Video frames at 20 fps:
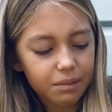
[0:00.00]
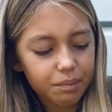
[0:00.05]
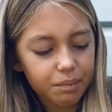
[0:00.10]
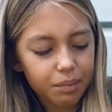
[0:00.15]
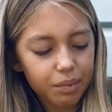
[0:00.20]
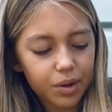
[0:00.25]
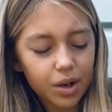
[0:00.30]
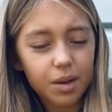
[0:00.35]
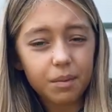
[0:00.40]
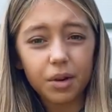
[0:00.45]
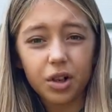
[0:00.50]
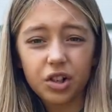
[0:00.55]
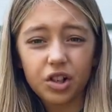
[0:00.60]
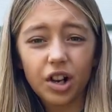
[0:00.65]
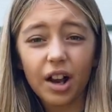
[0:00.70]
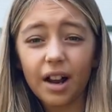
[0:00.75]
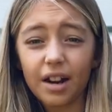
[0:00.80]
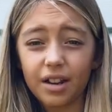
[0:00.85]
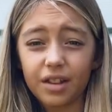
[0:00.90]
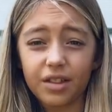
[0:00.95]
pretty much
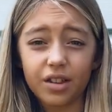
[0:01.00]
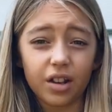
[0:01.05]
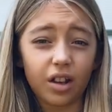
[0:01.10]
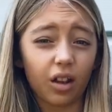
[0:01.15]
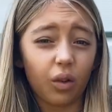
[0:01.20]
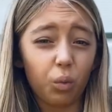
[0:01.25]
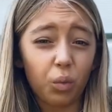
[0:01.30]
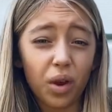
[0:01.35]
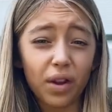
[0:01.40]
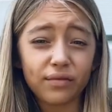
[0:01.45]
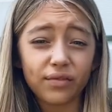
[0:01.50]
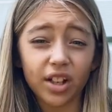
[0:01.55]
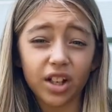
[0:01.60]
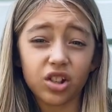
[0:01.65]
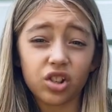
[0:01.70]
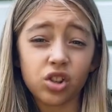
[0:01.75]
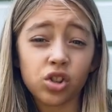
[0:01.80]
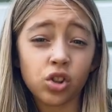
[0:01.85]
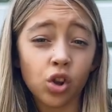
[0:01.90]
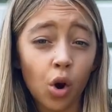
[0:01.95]
anything. We have like
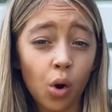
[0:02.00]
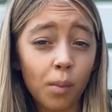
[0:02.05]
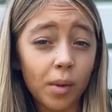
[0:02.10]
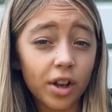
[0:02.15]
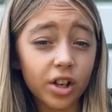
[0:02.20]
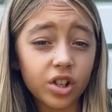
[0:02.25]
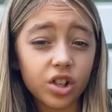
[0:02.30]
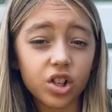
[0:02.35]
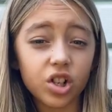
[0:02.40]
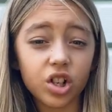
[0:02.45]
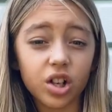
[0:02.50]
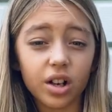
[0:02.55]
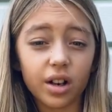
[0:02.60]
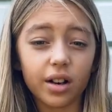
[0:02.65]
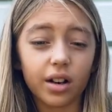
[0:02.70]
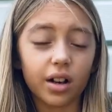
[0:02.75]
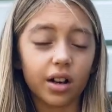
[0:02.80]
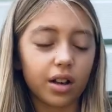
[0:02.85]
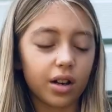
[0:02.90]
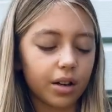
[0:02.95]
so much,
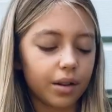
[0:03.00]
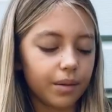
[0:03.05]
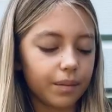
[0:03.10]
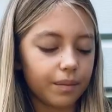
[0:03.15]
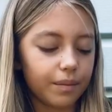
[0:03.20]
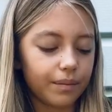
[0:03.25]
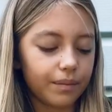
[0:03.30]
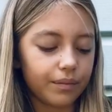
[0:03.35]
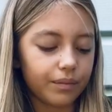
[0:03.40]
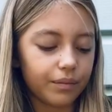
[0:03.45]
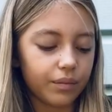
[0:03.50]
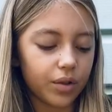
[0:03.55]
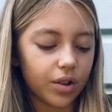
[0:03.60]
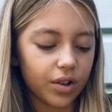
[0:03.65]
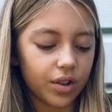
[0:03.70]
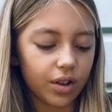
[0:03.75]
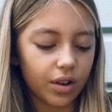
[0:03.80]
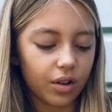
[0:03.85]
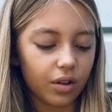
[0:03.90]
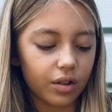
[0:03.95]
what are
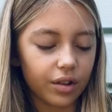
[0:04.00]
they called?